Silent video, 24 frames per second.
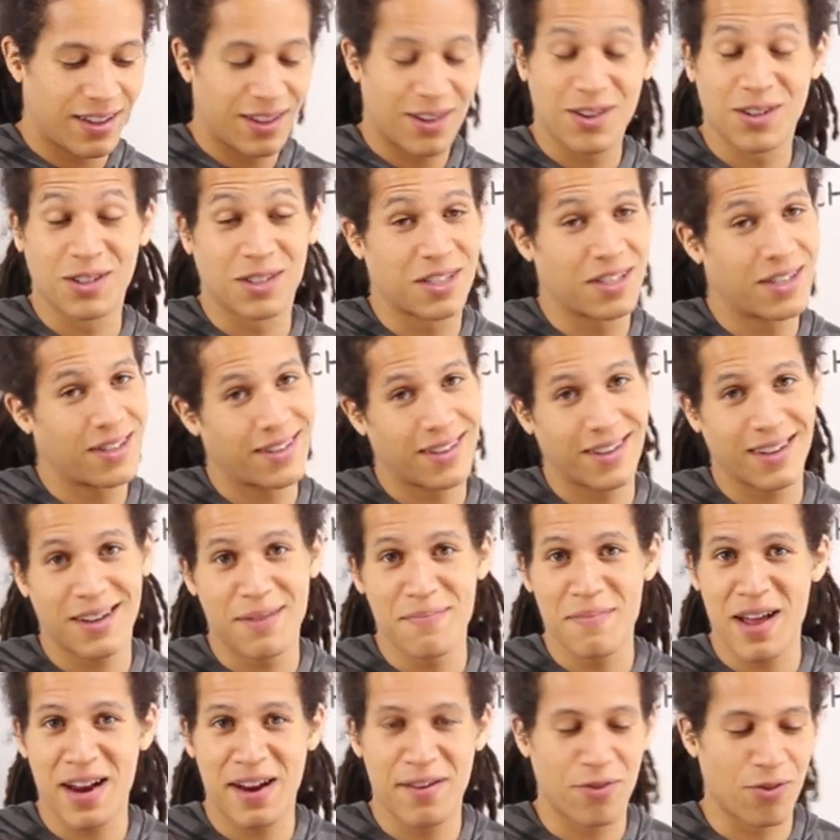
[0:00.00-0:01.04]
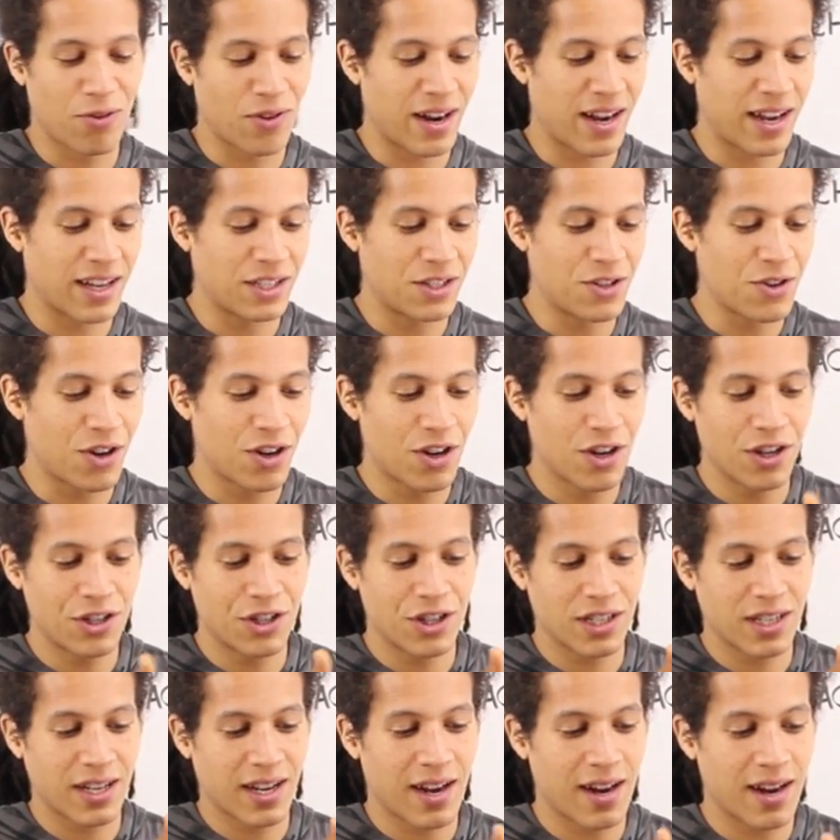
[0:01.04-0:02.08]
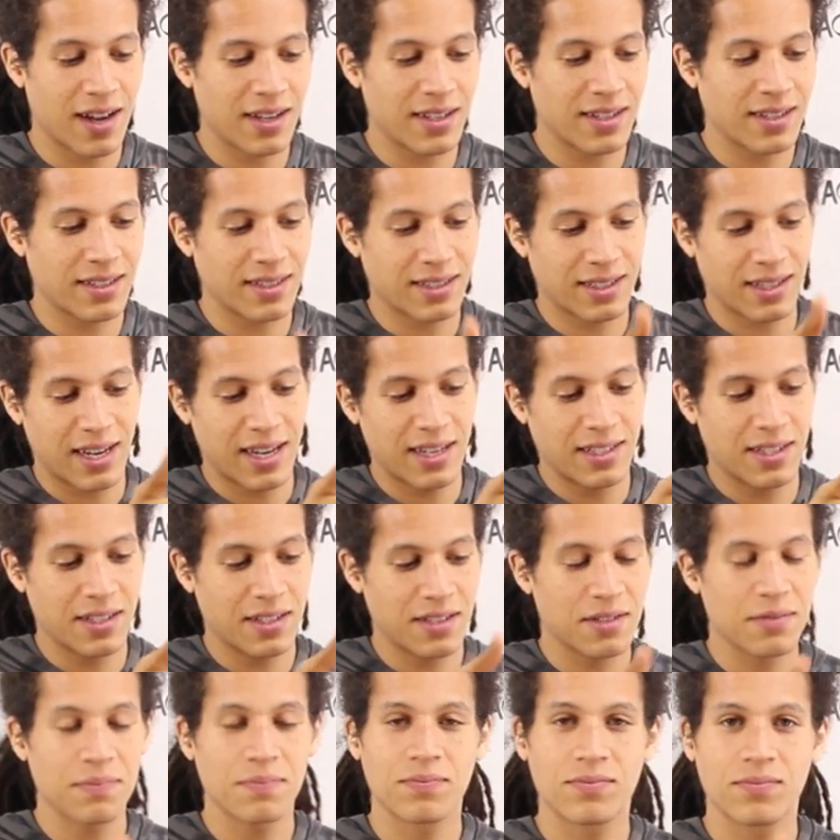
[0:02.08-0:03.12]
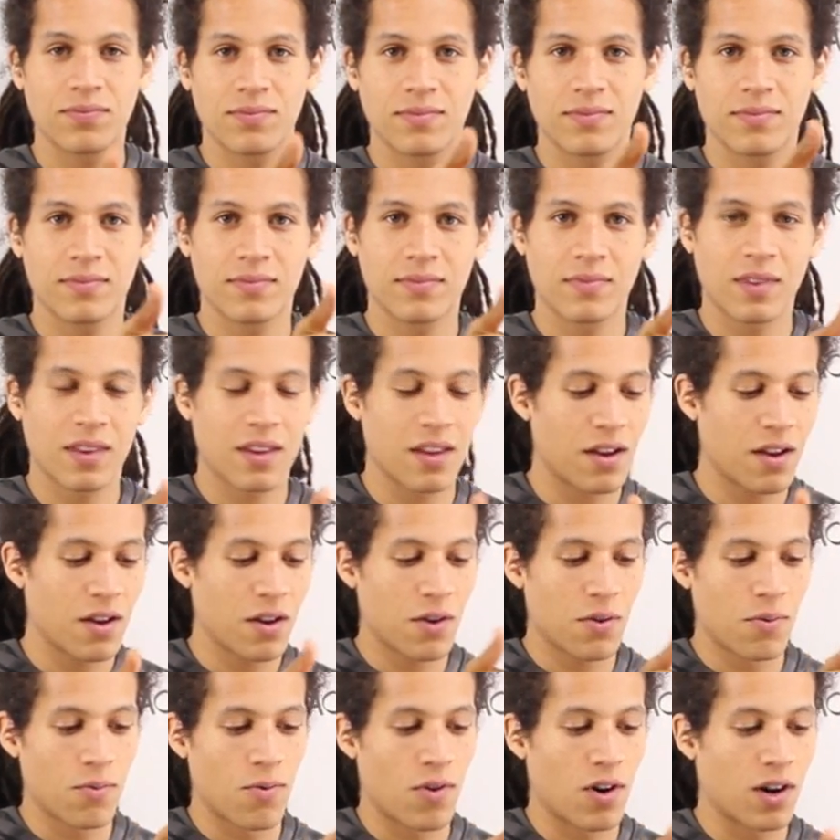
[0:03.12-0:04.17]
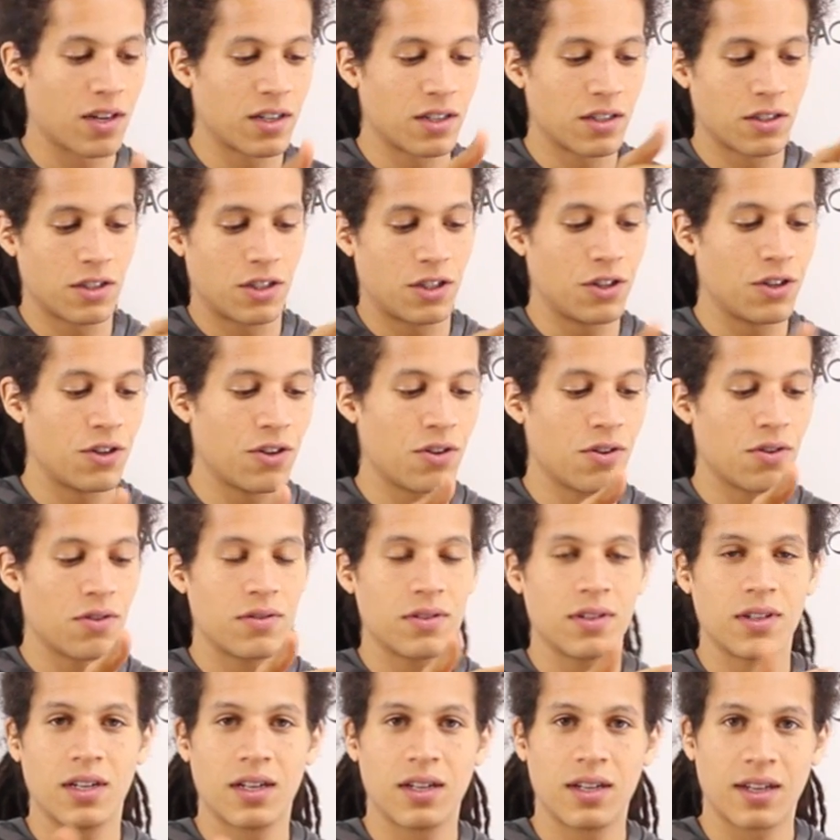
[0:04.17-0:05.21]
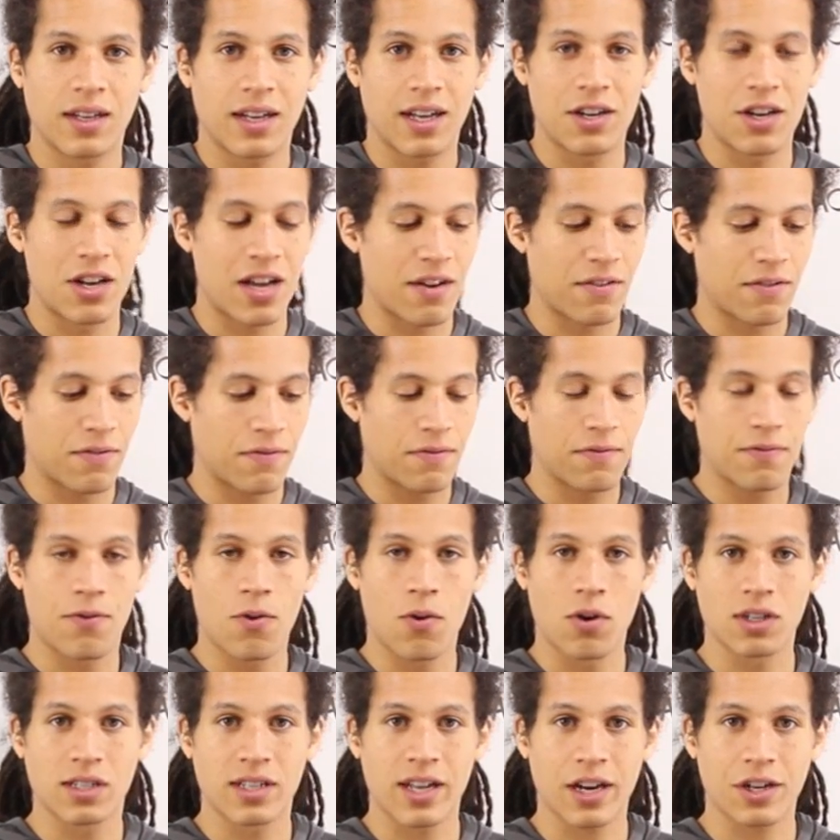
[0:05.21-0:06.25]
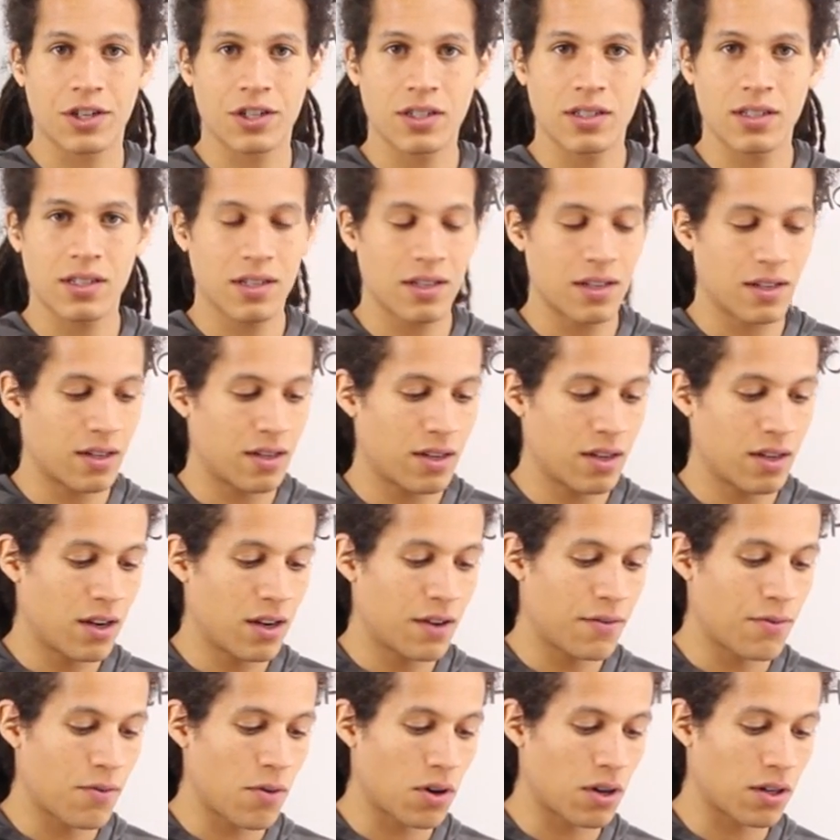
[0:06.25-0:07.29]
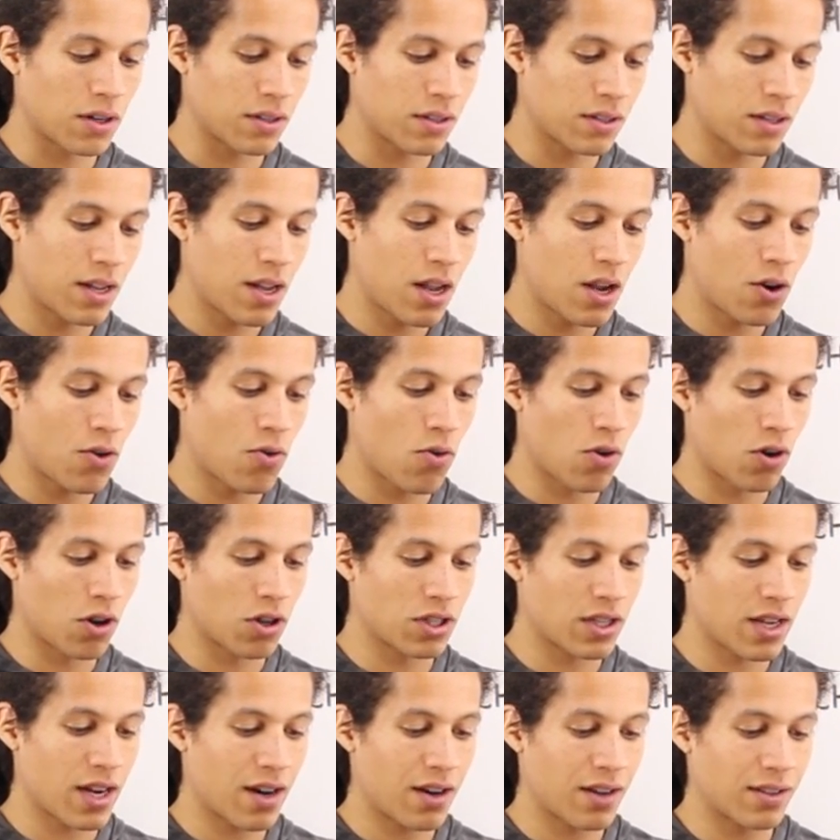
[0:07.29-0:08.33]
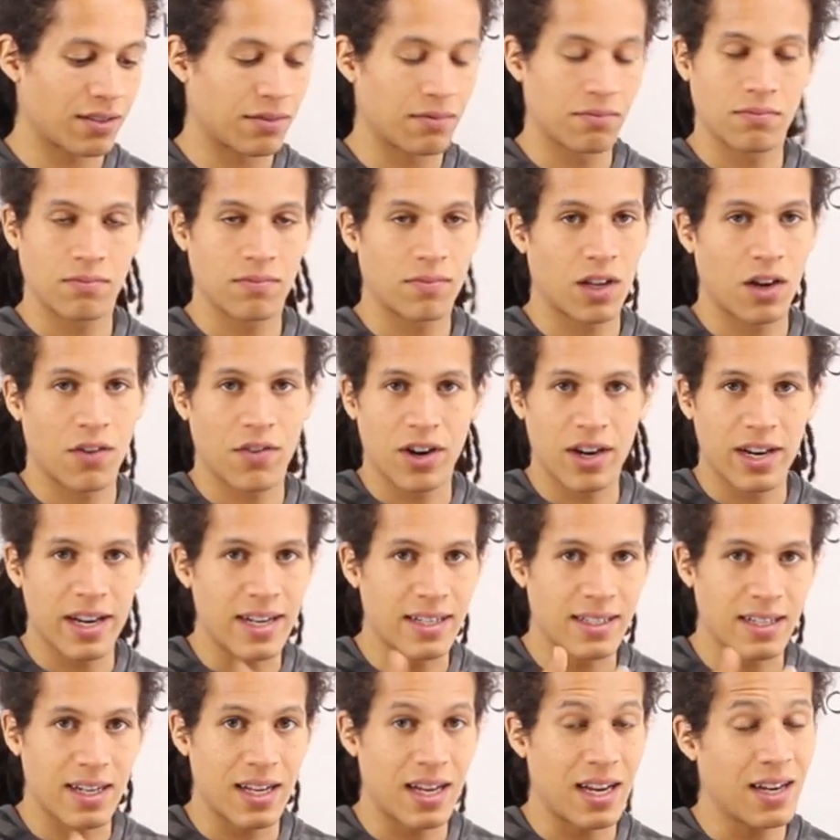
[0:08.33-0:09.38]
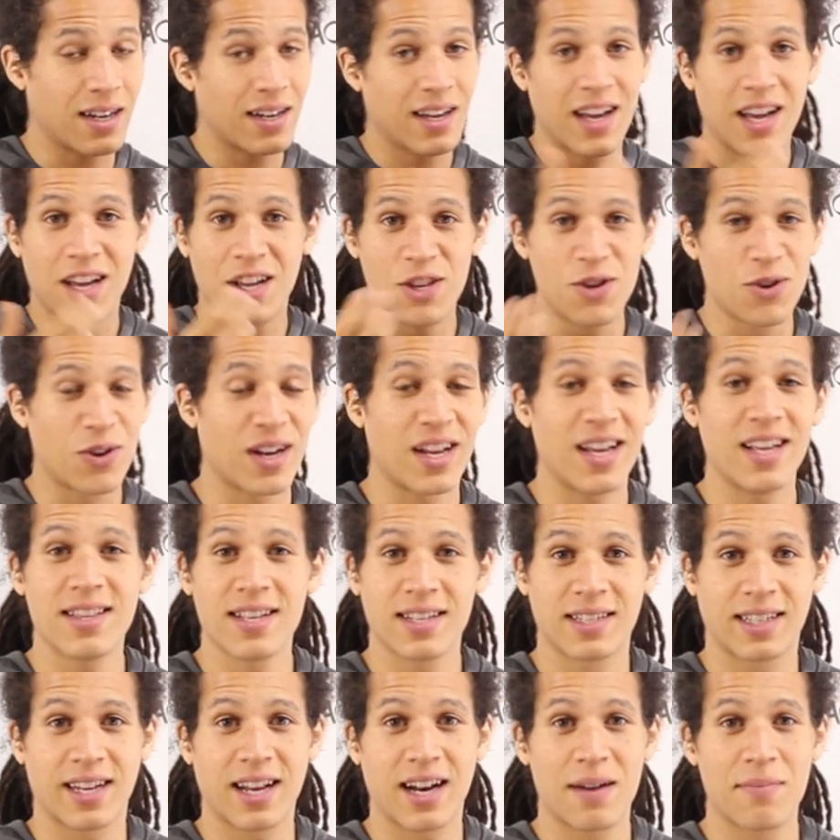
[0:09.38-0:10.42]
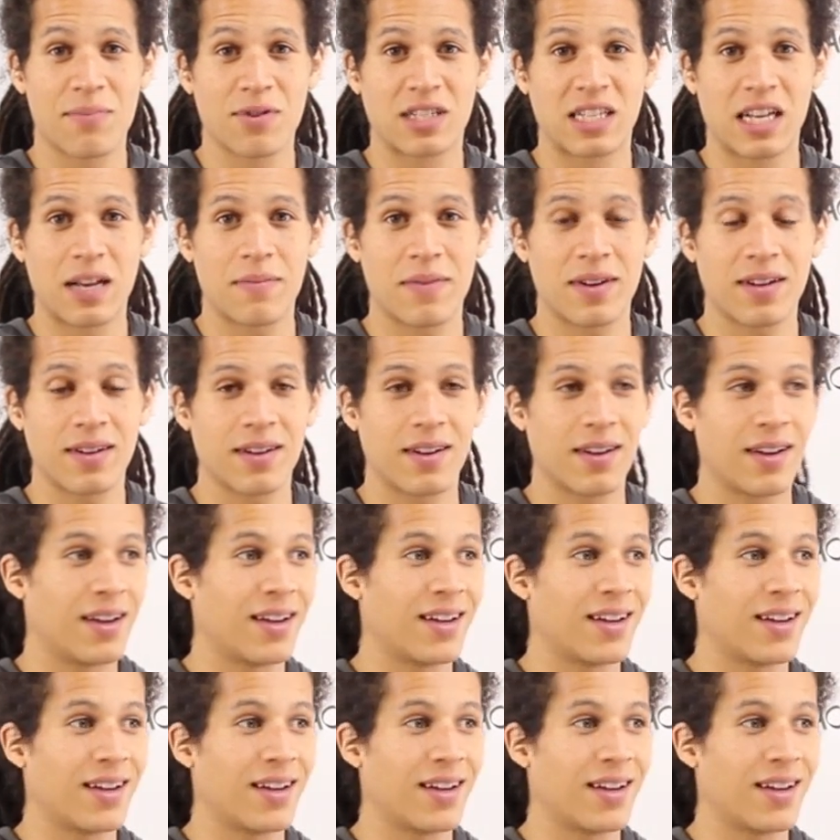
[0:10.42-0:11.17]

There's many ways. You could just cut slices, 1, 2, and you have 4 sections, 4 quarters there, and they're very easy to eat. You can eat the skin on persimmon.